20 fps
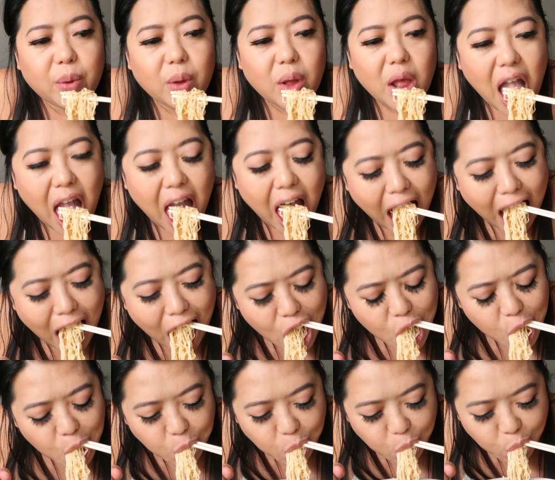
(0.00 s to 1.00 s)

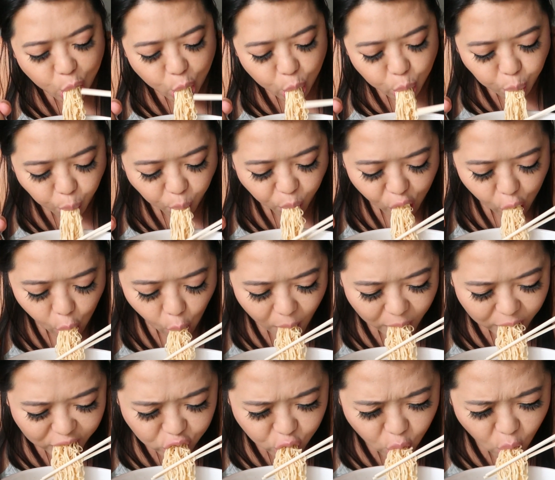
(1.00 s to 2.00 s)

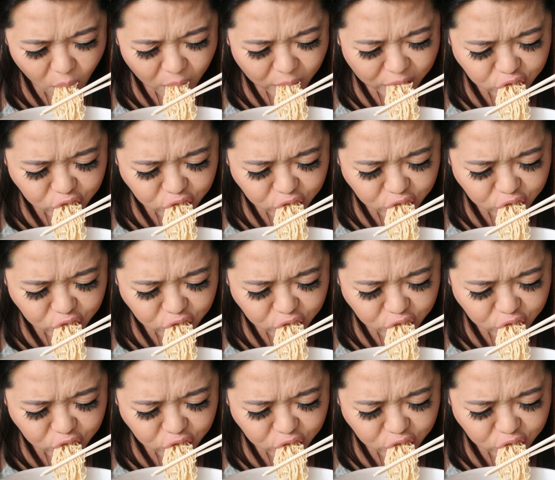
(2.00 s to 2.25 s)
(silence)